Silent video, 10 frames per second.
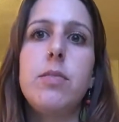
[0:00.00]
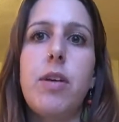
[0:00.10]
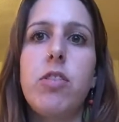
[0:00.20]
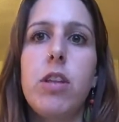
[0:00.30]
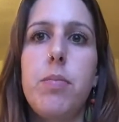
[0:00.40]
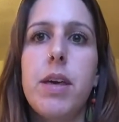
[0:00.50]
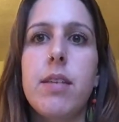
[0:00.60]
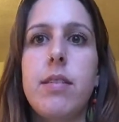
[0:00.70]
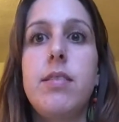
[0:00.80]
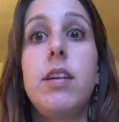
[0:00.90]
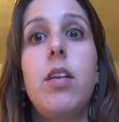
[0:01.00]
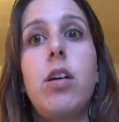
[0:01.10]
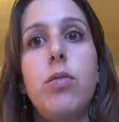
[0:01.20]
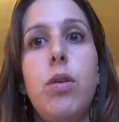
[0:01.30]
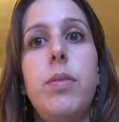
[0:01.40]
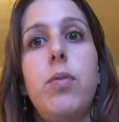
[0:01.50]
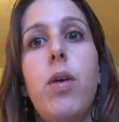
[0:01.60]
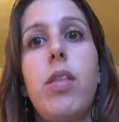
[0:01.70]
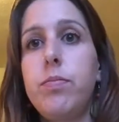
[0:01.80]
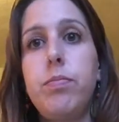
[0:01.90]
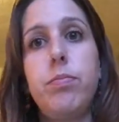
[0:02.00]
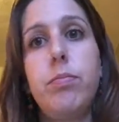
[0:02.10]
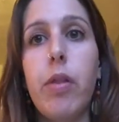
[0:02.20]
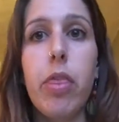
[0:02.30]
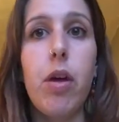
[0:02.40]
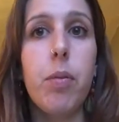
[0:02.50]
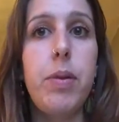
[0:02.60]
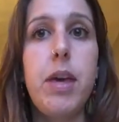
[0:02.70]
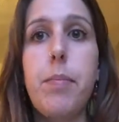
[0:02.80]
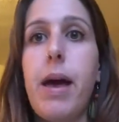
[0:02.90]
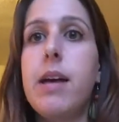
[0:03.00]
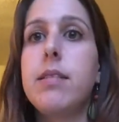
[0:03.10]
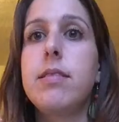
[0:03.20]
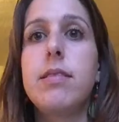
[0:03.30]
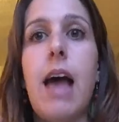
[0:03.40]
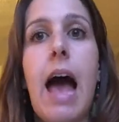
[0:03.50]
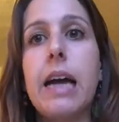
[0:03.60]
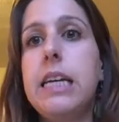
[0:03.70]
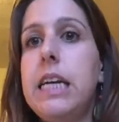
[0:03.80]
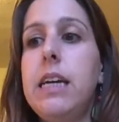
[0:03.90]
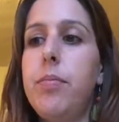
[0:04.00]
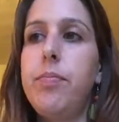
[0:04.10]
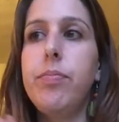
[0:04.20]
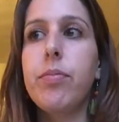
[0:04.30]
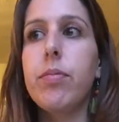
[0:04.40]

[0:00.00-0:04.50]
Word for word: especially because I see a lot of women with month-long PMS, acne,